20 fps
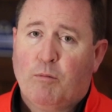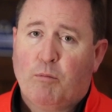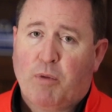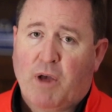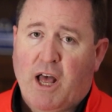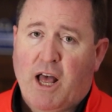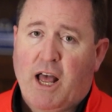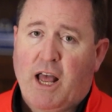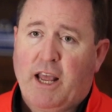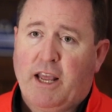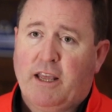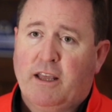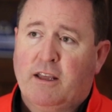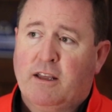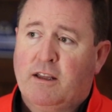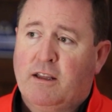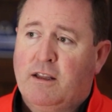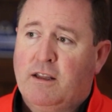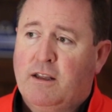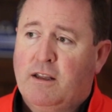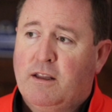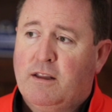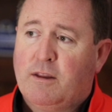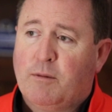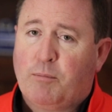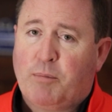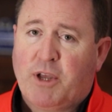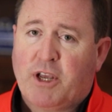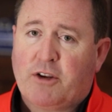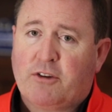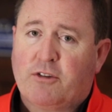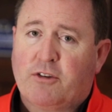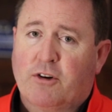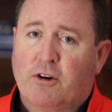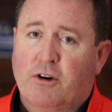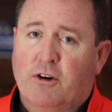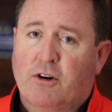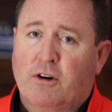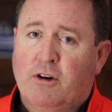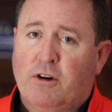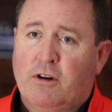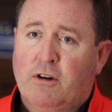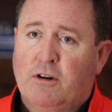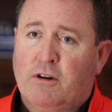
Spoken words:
by the picture